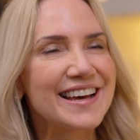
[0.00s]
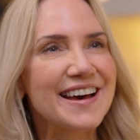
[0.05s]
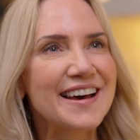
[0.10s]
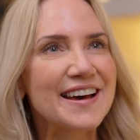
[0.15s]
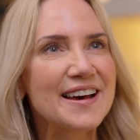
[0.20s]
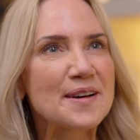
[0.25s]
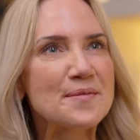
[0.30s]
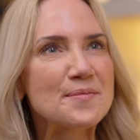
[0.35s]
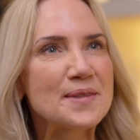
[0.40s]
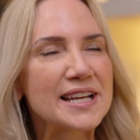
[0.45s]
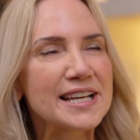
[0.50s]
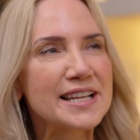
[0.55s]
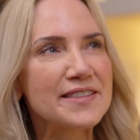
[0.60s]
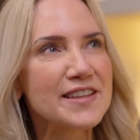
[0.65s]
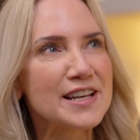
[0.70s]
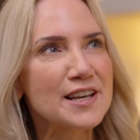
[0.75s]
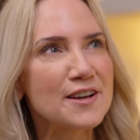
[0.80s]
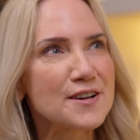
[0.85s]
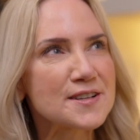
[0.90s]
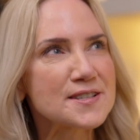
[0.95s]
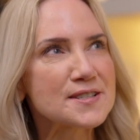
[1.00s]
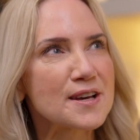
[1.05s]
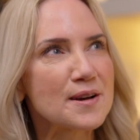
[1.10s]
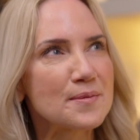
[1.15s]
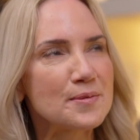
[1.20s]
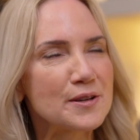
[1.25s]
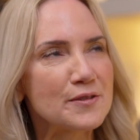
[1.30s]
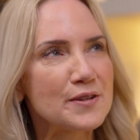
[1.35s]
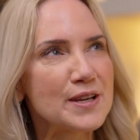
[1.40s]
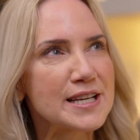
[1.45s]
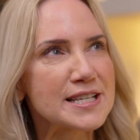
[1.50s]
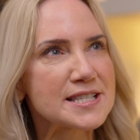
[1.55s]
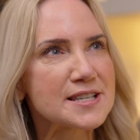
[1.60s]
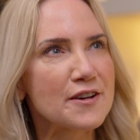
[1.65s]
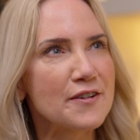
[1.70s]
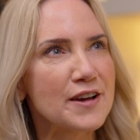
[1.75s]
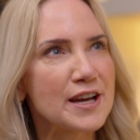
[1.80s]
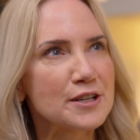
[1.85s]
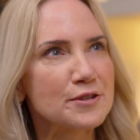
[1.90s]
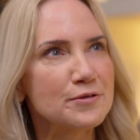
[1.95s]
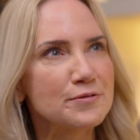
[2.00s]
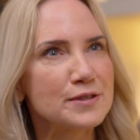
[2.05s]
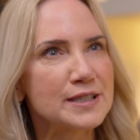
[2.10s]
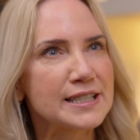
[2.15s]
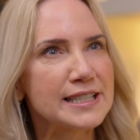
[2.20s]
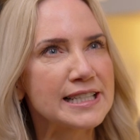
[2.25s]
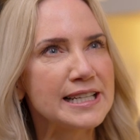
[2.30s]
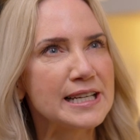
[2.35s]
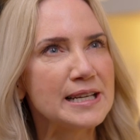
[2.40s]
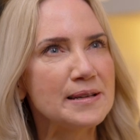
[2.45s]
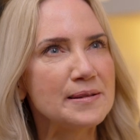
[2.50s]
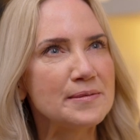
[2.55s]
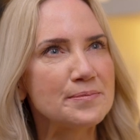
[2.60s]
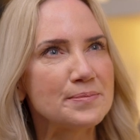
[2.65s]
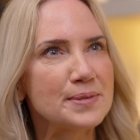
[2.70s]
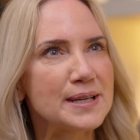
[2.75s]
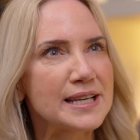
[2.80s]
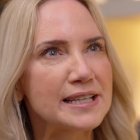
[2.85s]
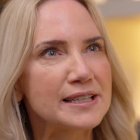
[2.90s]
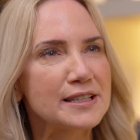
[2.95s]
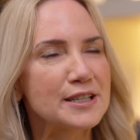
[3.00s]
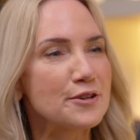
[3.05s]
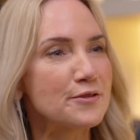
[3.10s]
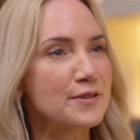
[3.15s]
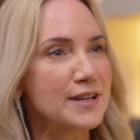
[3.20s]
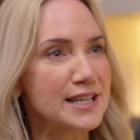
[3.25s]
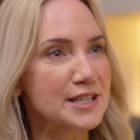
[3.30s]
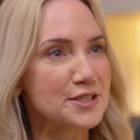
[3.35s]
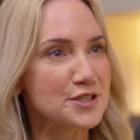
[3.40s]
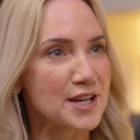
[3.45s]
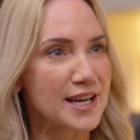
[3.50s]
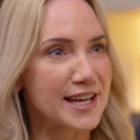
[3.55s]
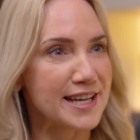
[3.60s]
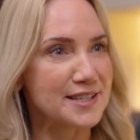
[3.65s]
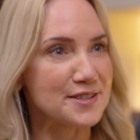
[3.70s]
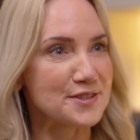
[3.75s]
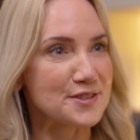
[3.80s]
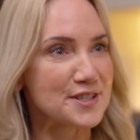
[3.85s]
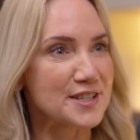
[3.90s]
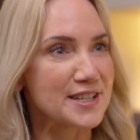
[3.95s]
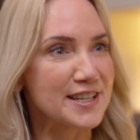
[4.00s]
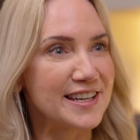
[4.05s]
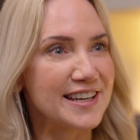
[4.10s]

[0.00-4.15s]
And in the last couple of years, I've had a really big career change.